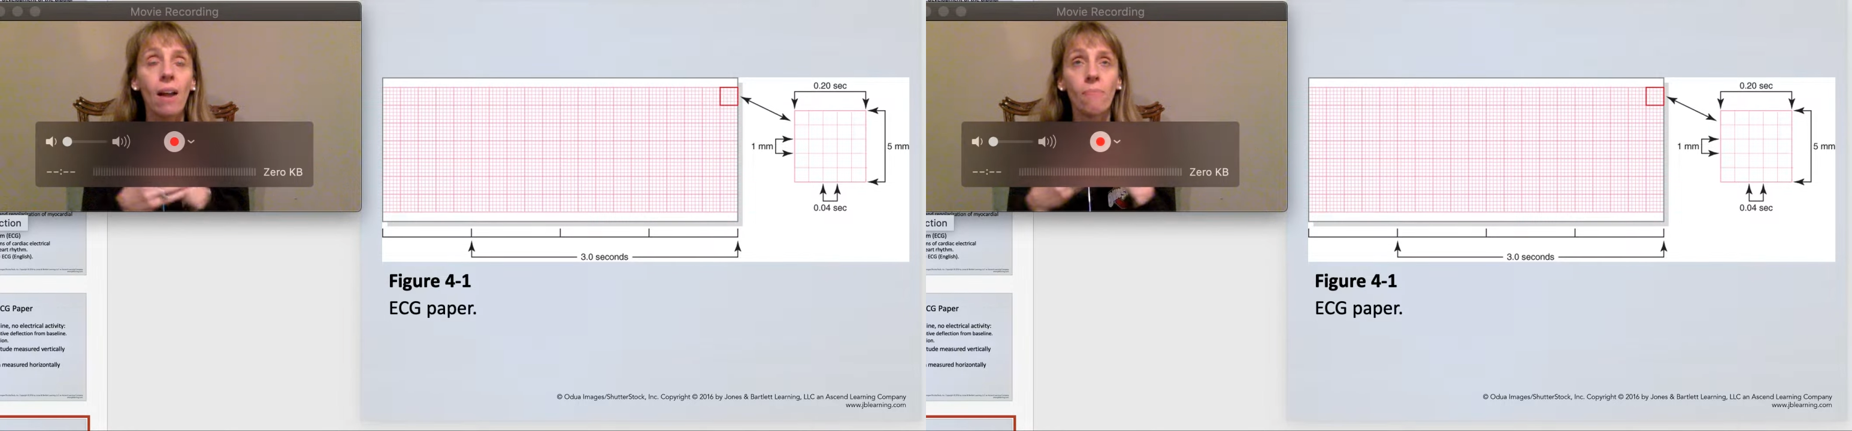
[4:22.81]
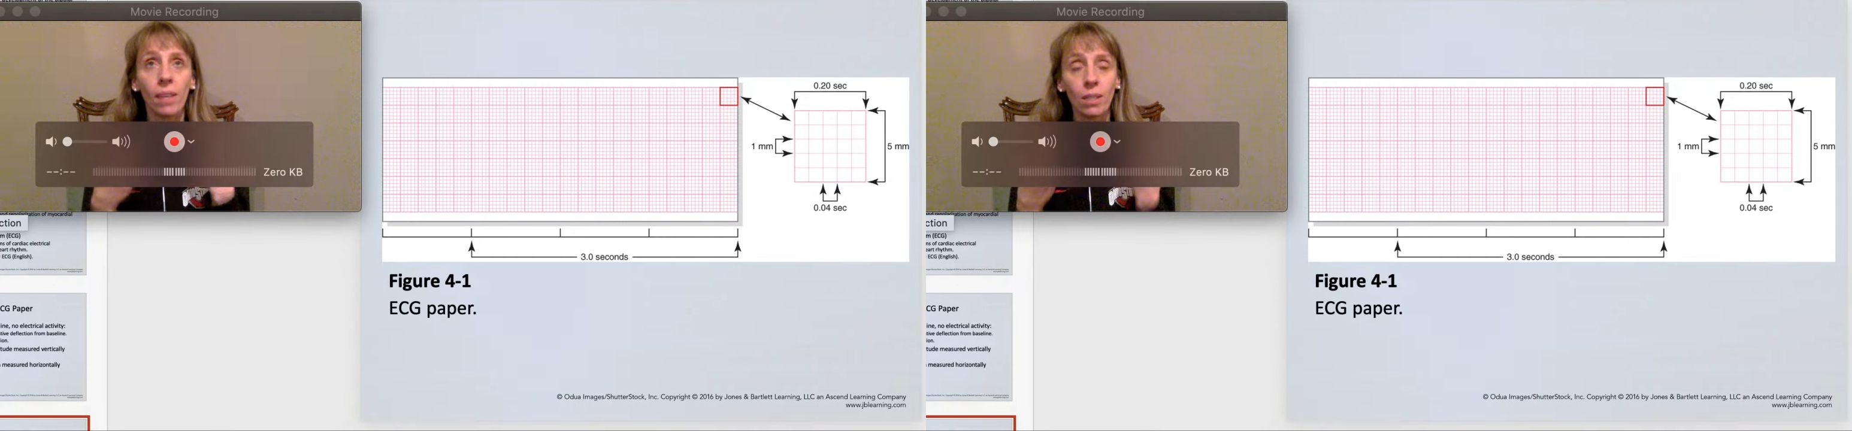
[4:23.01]

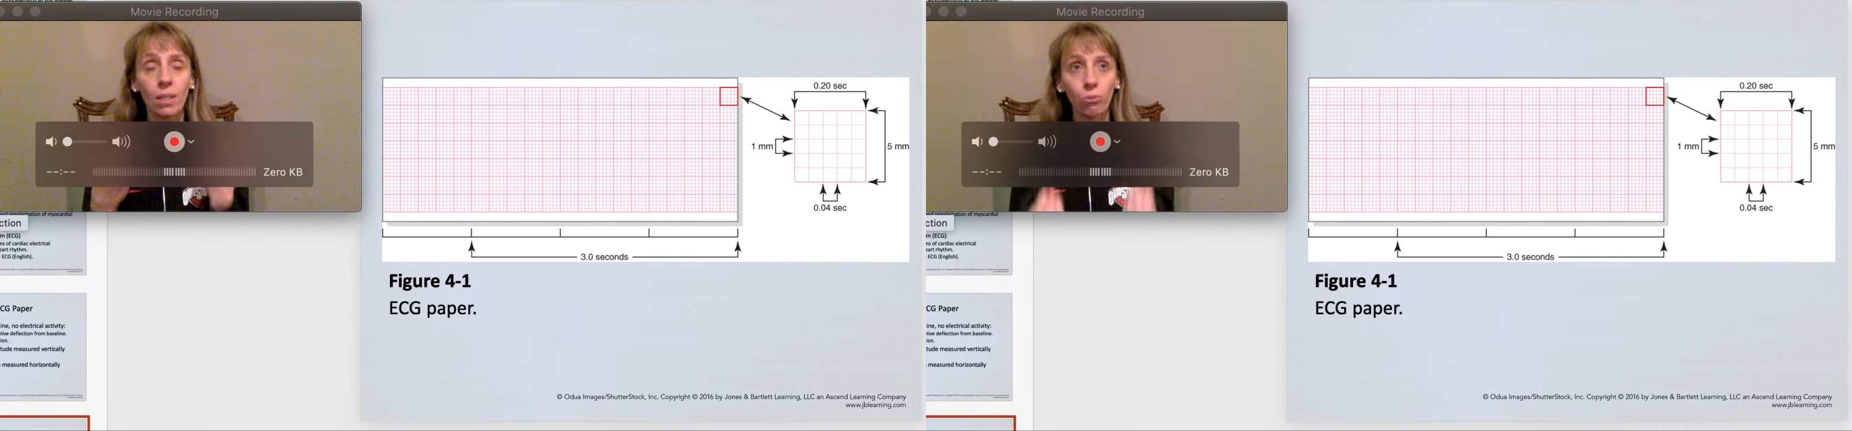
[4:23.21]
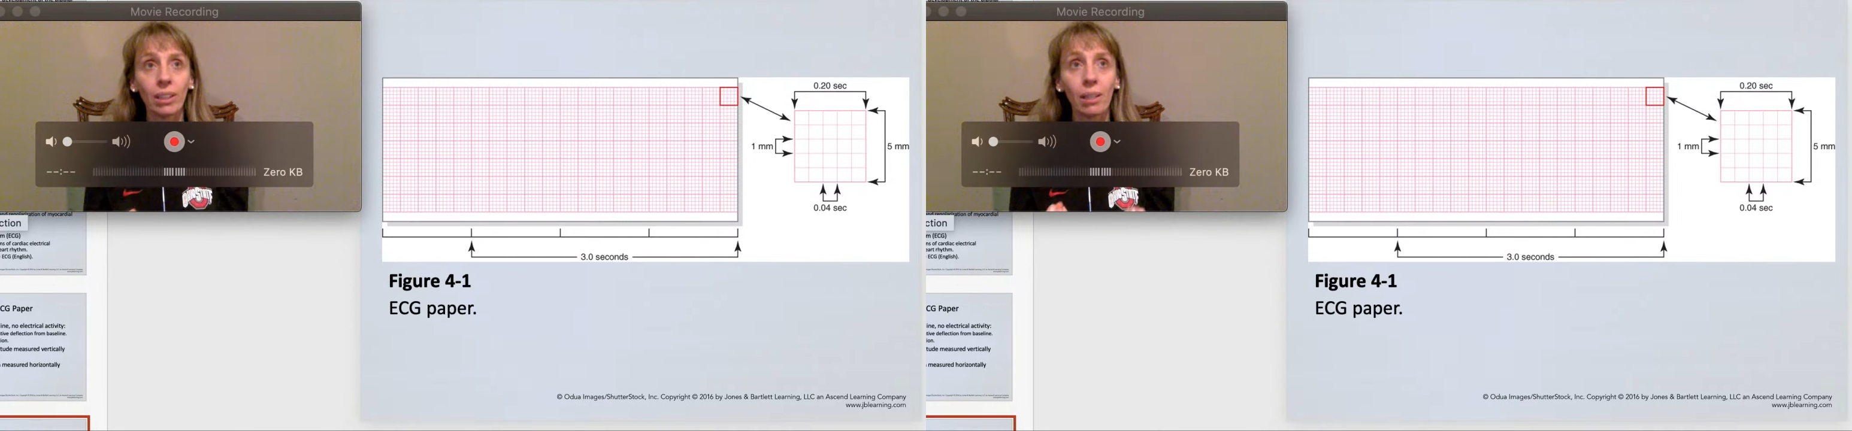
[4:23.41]
That's a
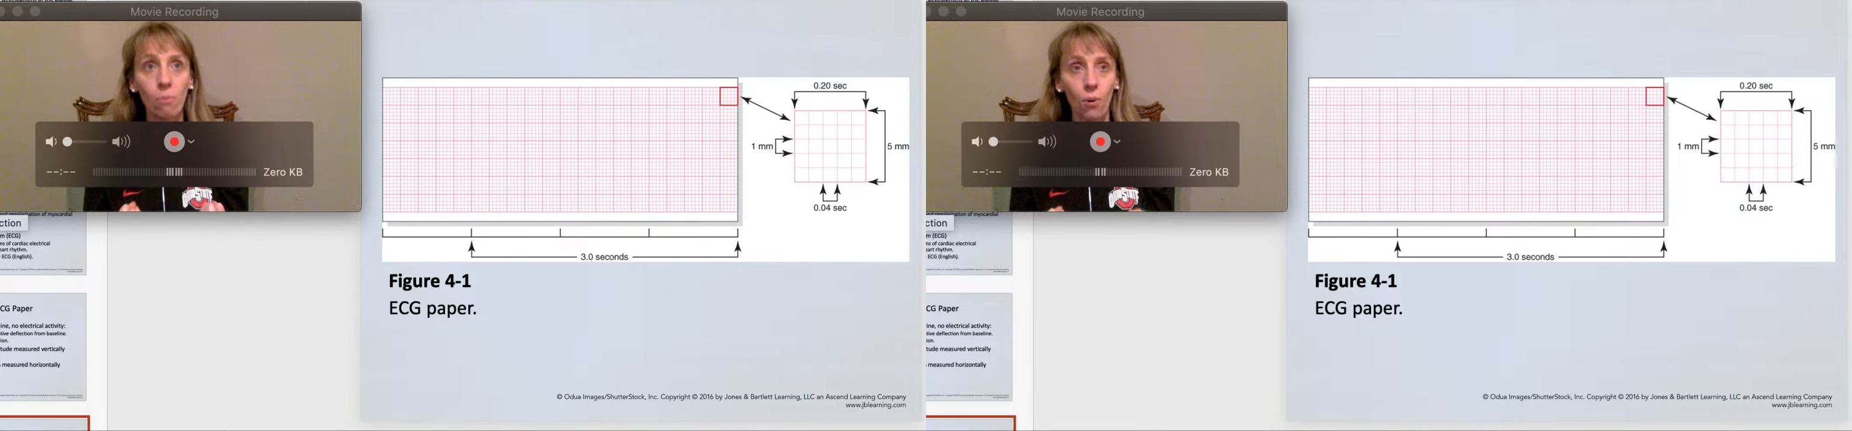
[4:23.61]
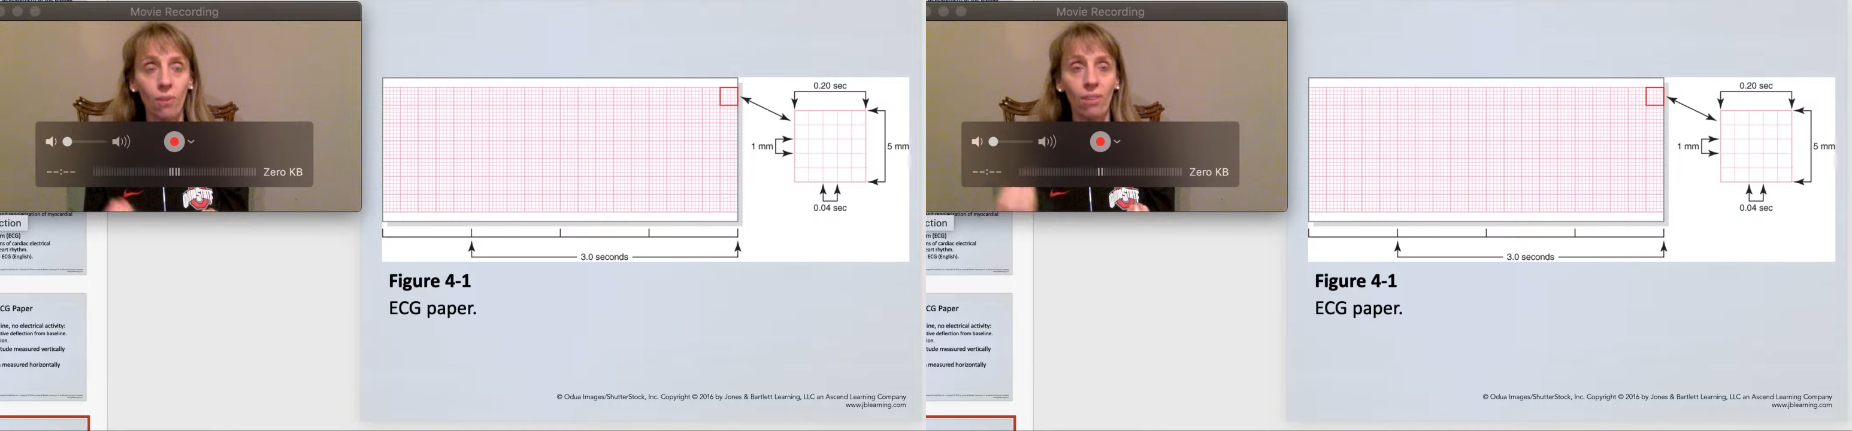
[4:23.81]
really
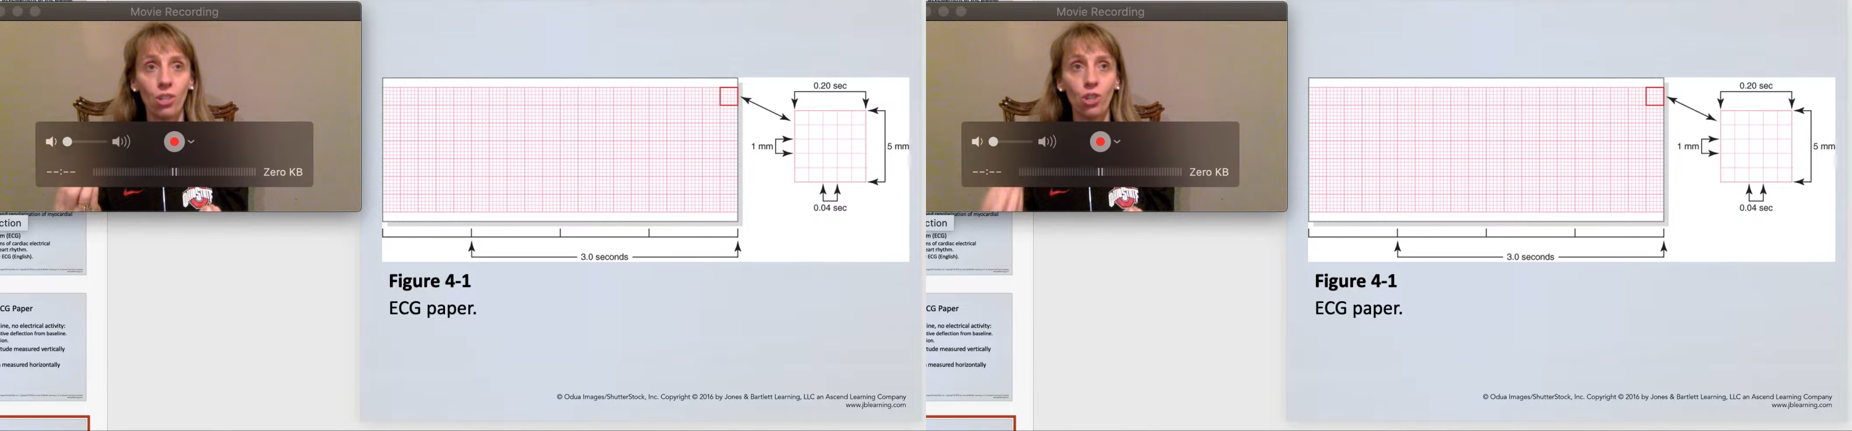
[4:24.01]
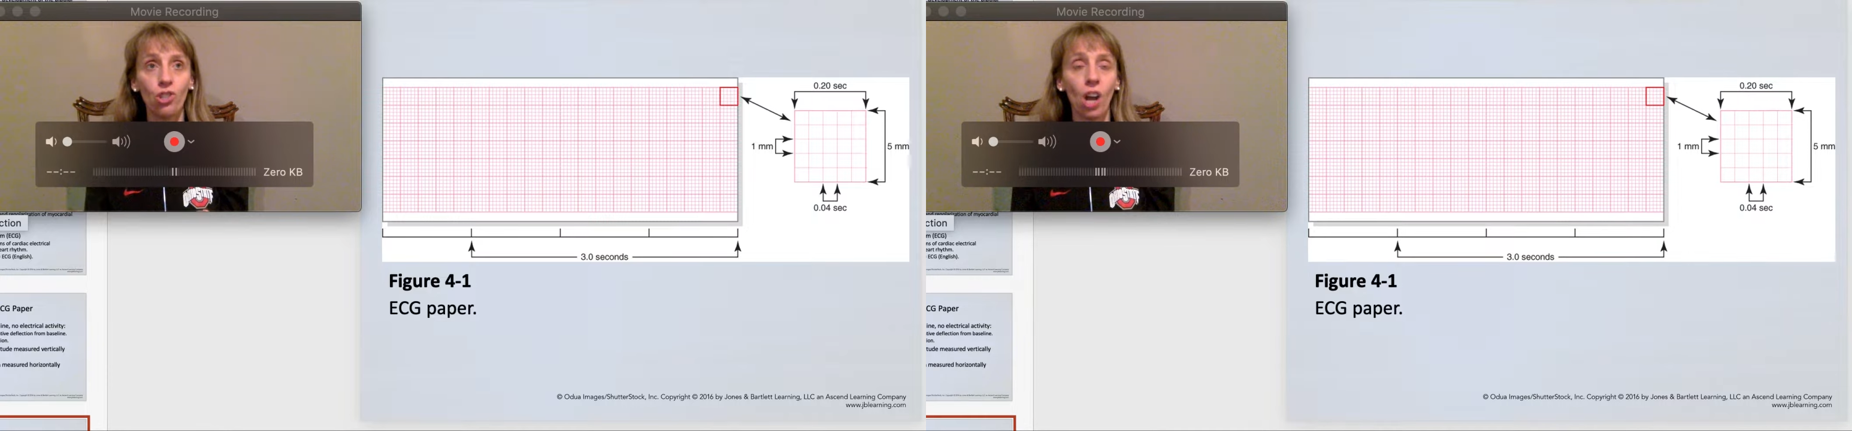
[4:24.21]
important thing
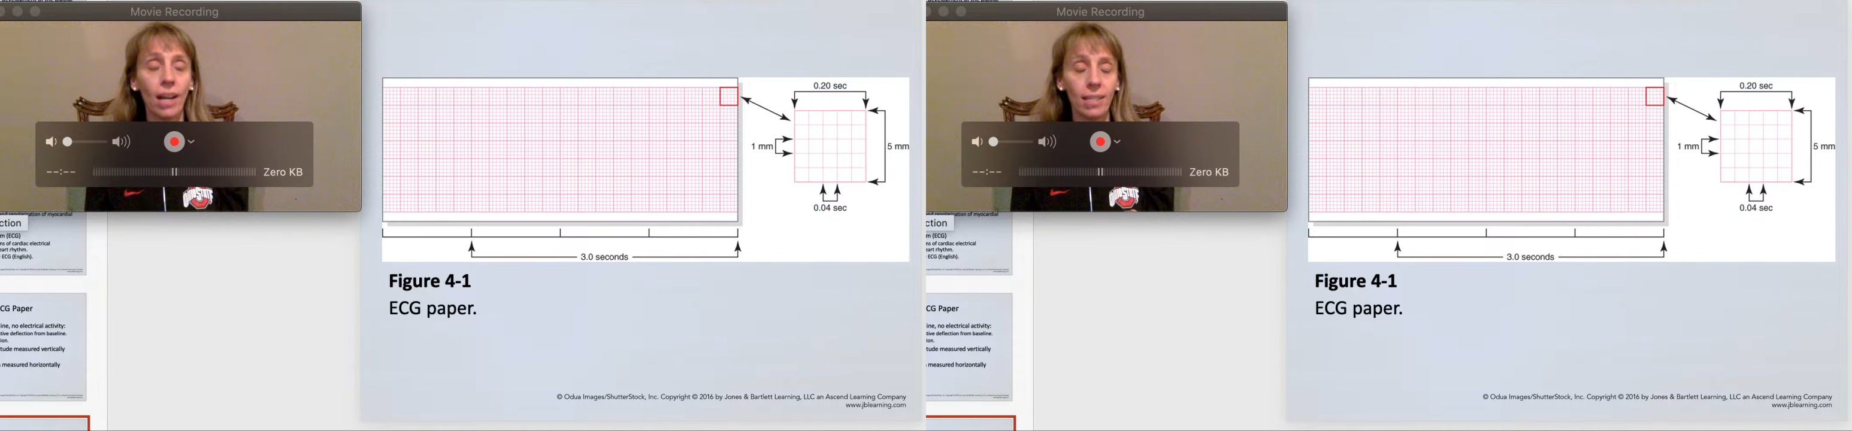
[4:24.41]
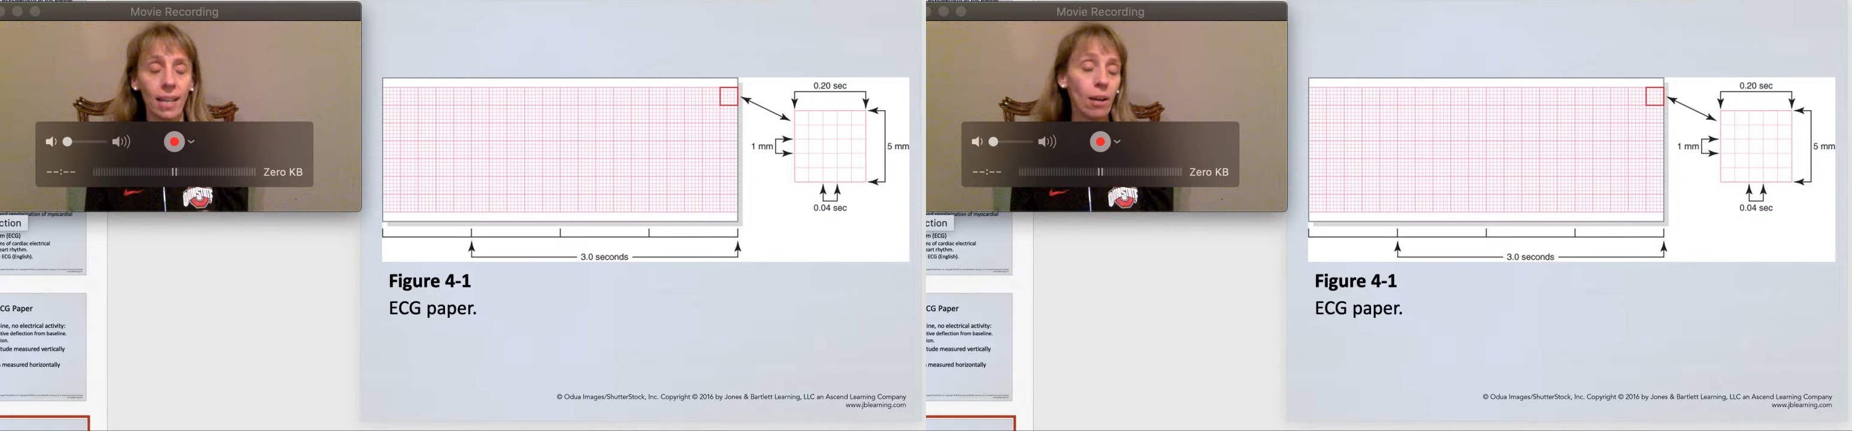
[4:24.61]
to jot
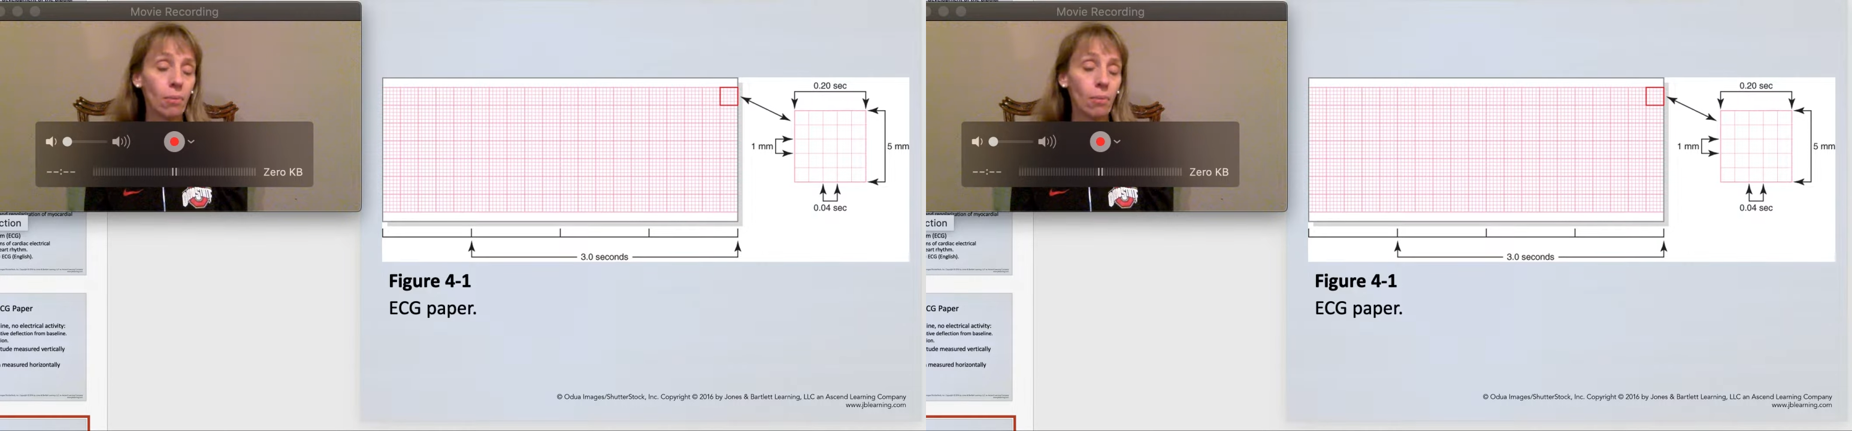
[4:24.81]
down